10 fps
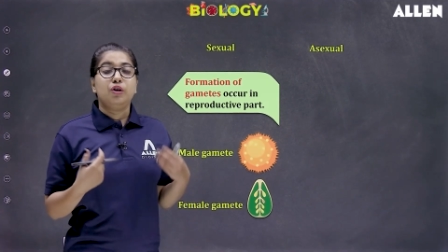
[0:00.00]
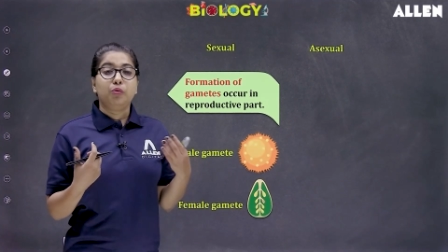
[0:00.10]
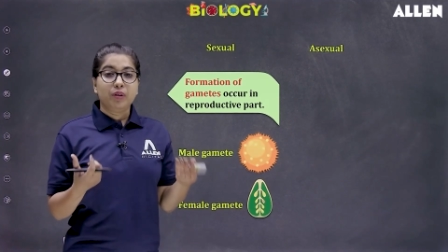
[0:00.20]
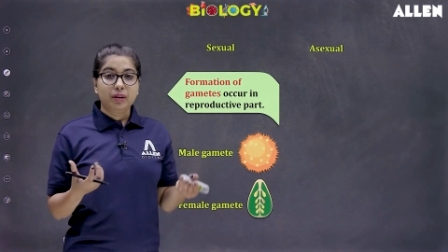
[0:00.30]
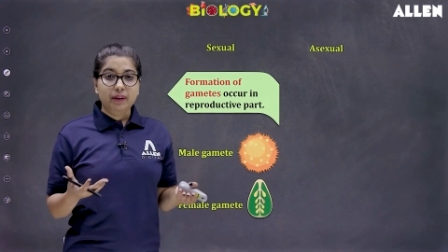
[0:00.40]

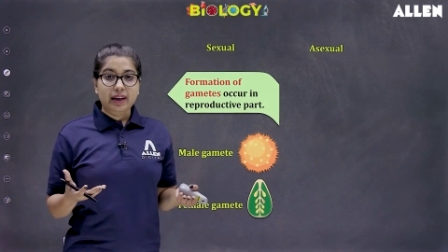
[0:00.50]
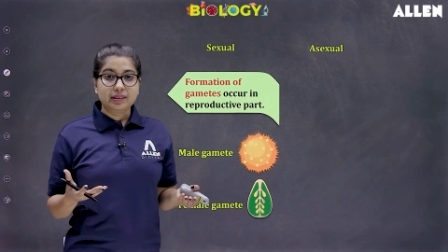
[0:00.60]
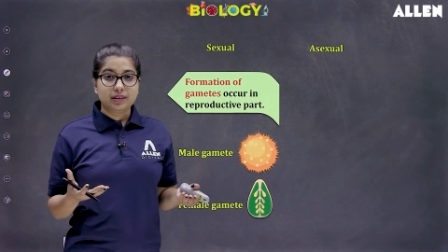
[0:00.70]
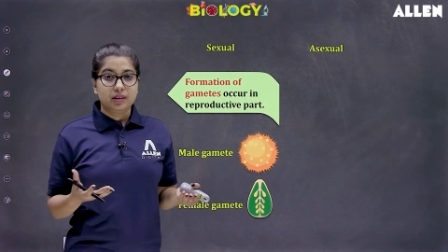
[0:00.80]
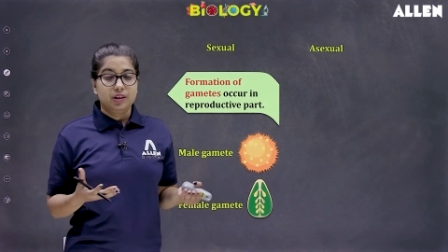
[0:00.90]
human
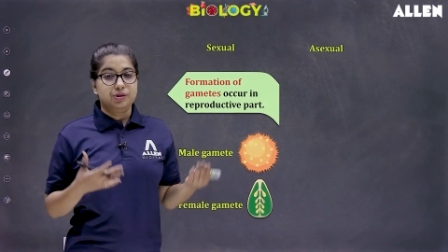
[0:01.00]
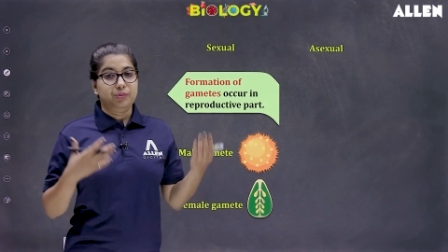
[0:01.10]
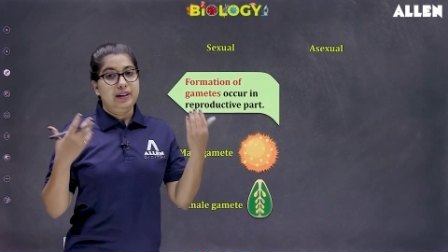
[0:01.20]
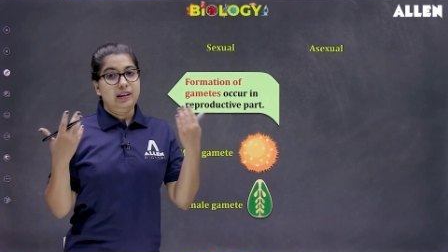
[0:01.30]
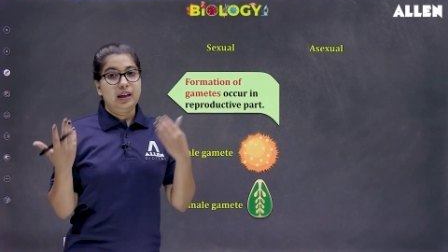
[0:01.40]
beings,
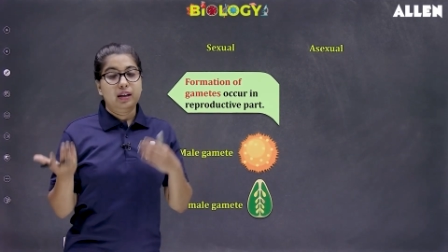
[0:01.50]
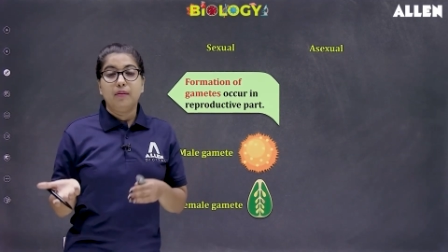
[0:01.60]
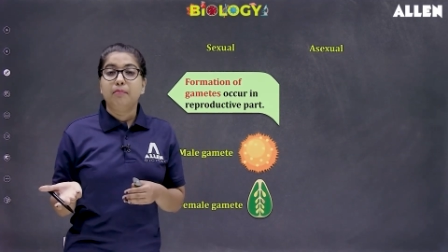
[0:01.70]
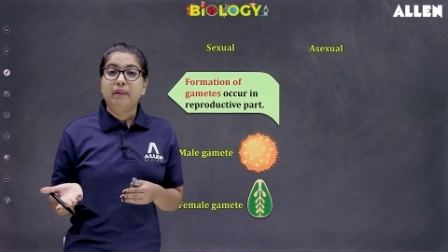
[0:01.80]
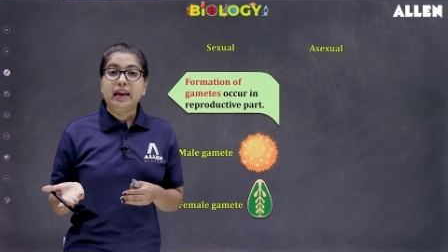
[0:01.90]
so in the
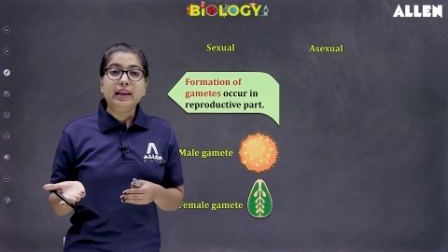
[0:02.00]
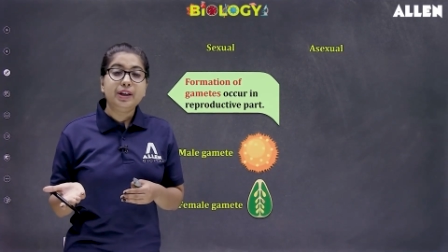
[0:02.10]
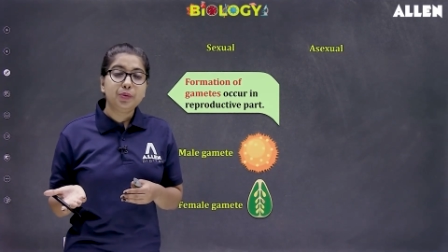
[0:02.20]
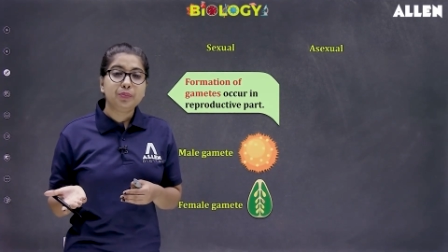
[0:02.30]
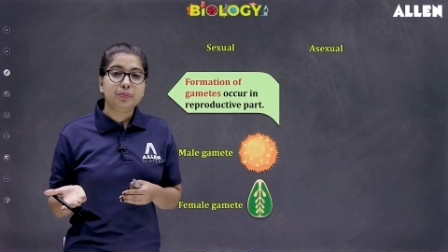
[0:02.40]
male
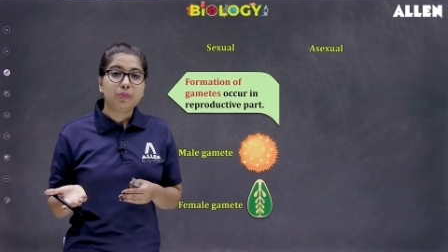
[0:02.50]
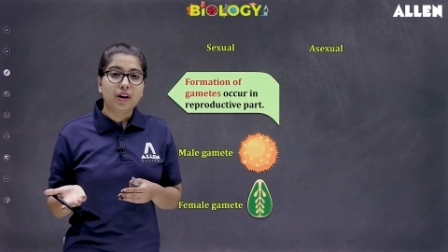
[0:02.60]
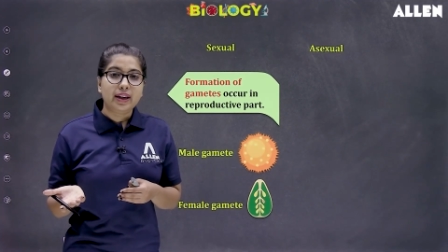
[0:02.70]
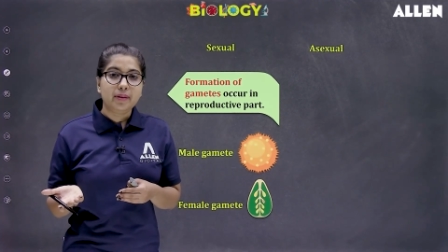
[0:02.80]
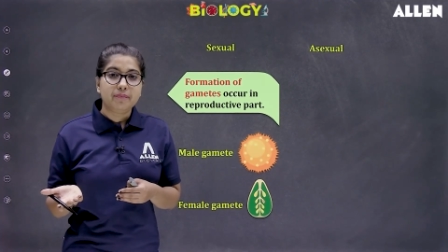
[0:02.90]
human
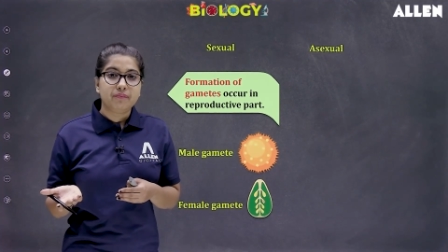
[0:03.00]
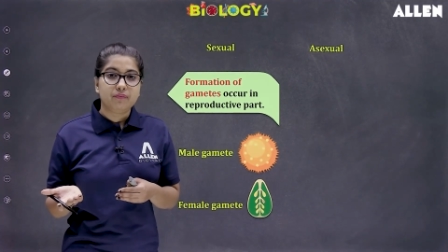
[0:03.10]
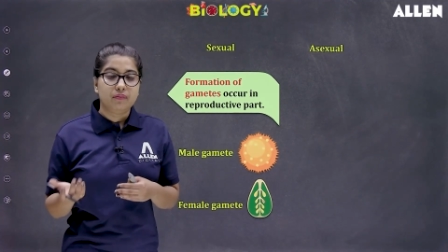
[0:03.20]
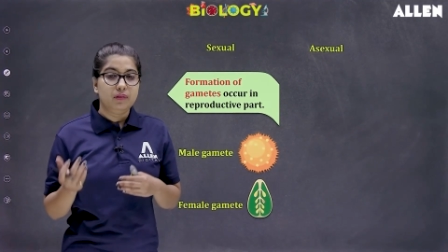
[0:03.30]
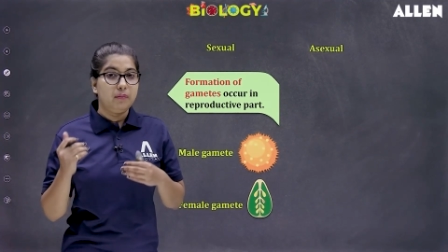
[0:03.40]
body,
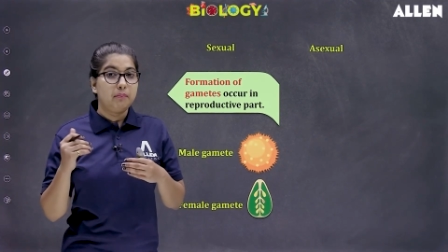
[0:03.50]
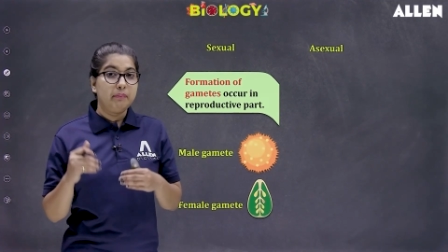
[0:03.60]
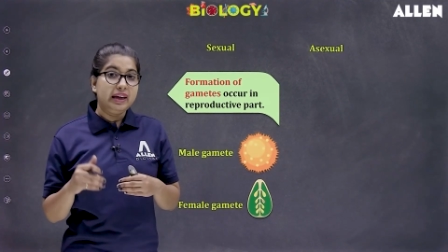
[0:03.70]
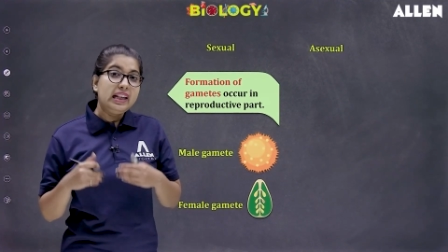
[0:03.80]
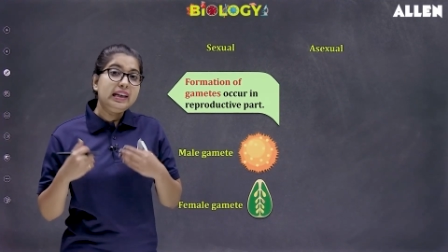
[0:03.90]
the
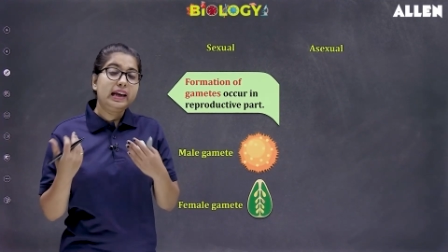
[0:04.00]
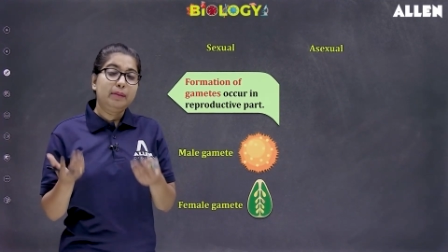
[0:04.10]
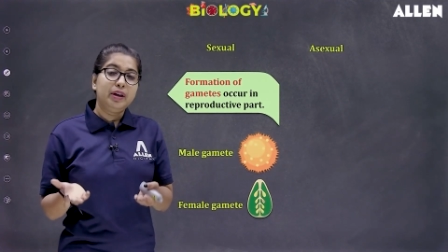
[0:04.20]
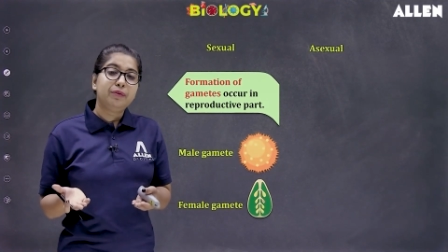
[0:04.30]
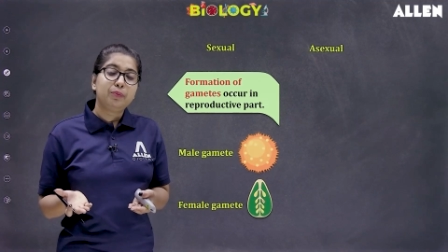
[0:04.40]
male
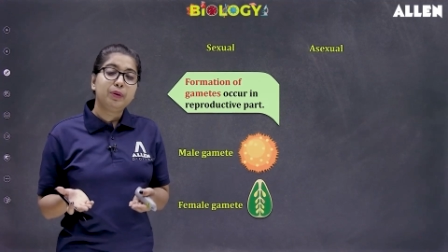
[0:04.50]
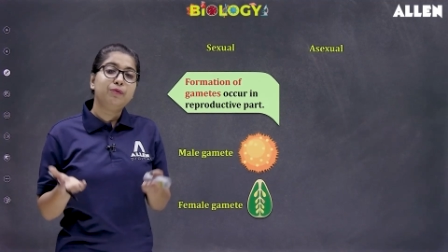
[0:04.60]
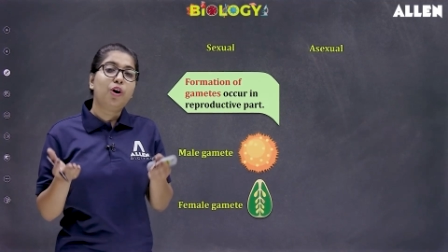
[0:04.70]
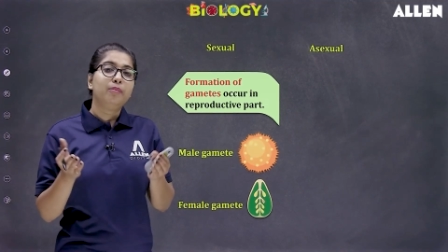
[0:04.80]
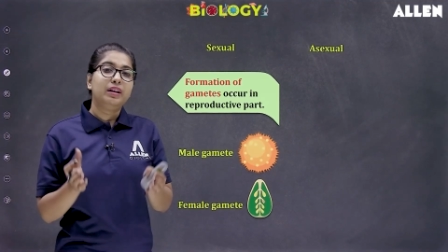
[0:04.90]
gamete would be
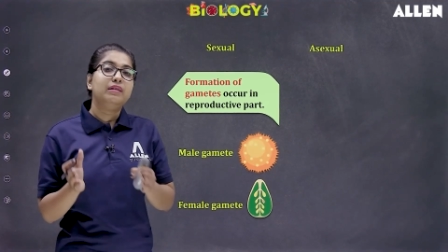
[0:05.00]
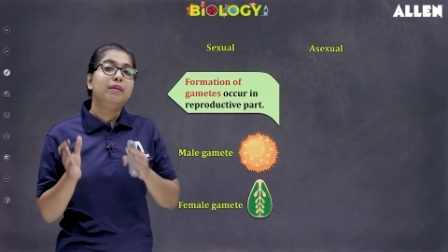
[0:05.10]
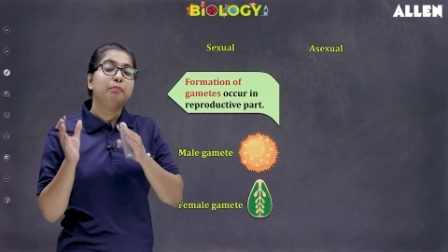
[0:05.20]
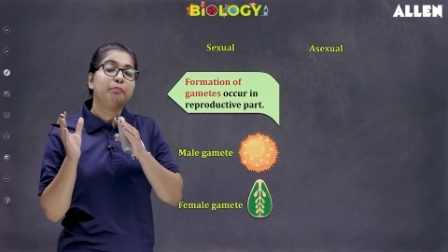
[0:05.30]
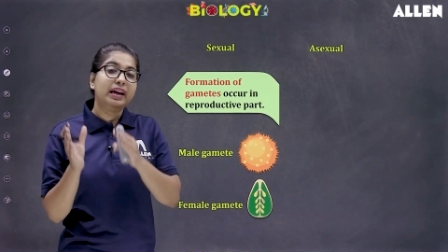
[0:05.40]
formed in
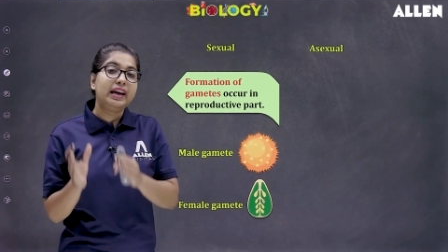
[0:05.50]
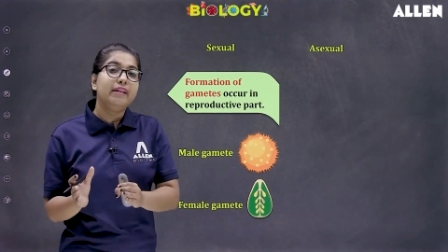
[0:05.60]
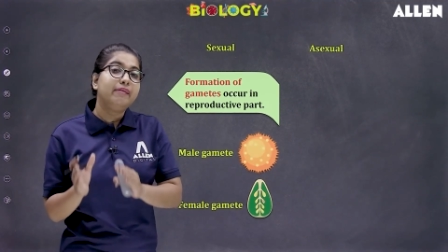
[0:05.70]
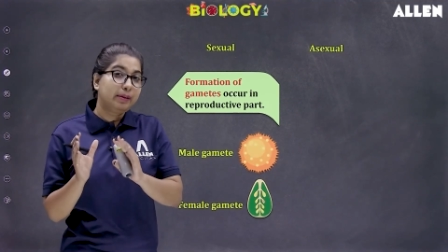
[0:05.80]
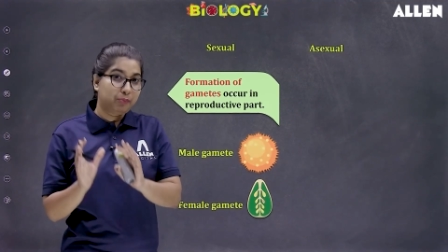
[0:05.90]
the
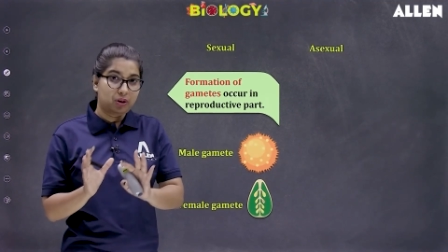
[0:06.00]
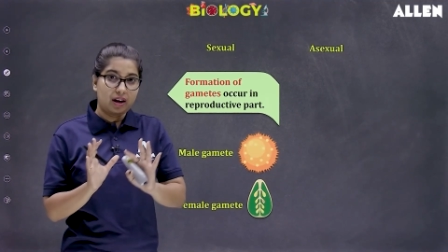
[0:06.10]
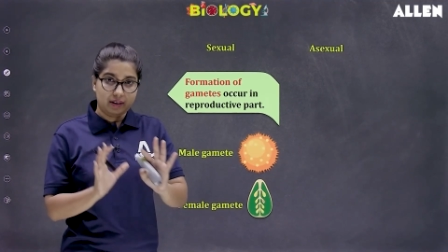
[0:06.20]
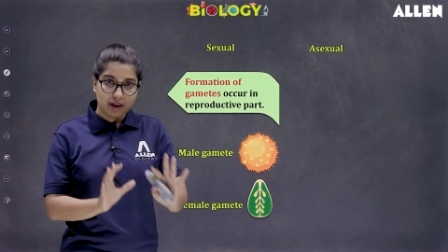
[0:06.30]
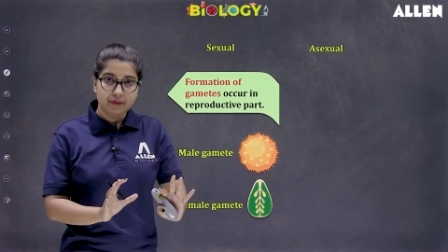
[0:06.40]
male
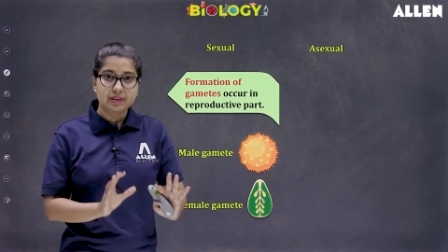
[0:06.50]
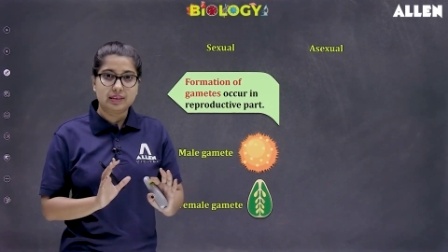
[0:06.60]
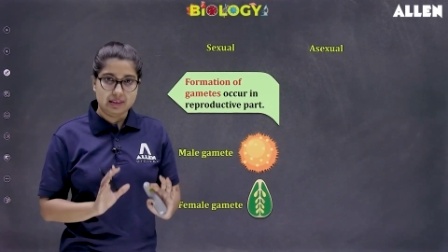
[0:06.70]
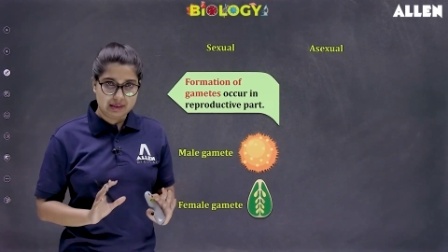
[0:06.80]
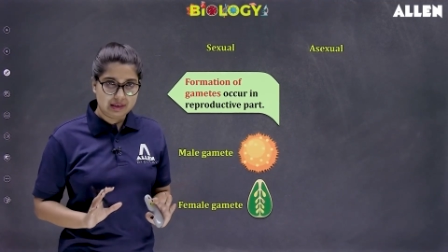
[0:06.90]
reproductive
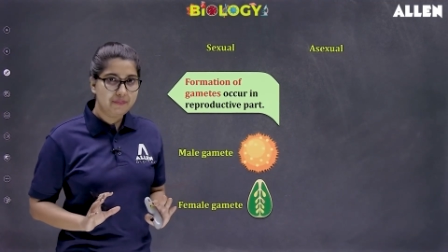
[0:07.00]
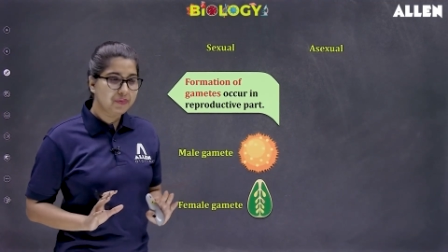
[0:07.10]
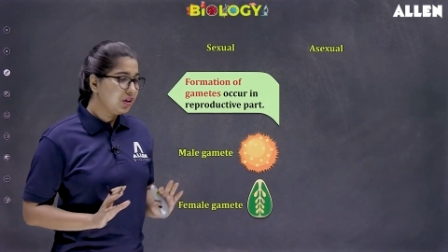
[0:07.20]
system.